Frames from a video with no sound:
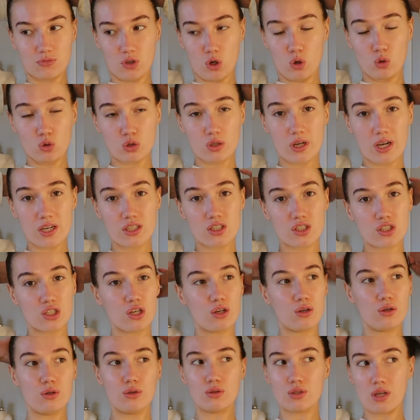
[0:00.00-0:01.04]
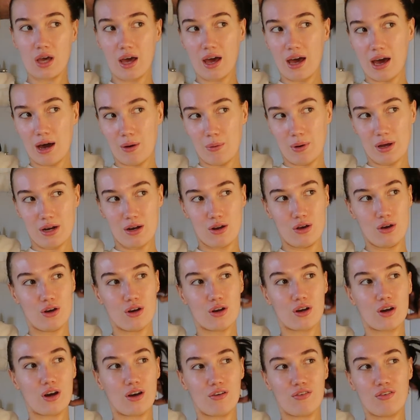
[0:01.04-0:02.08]
Also excuse how I
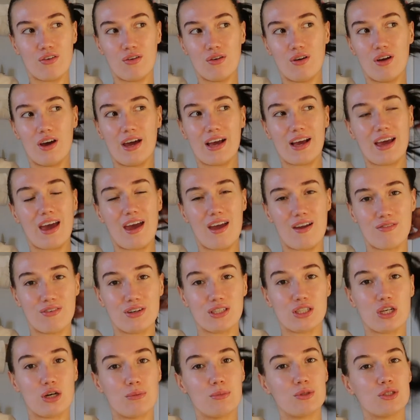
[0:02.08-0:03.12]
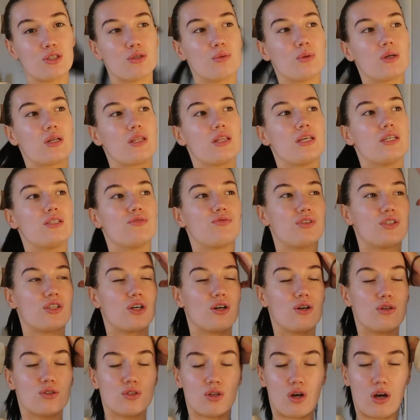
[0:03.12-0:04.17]
look. I feel like every time I do one of these
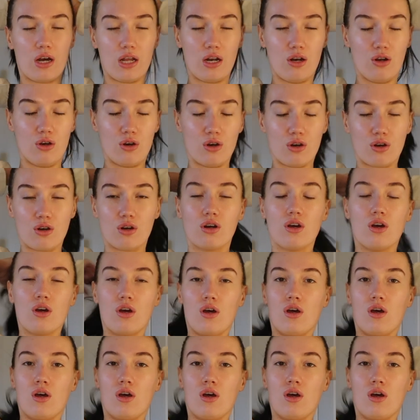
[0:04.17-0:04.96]
videos, I look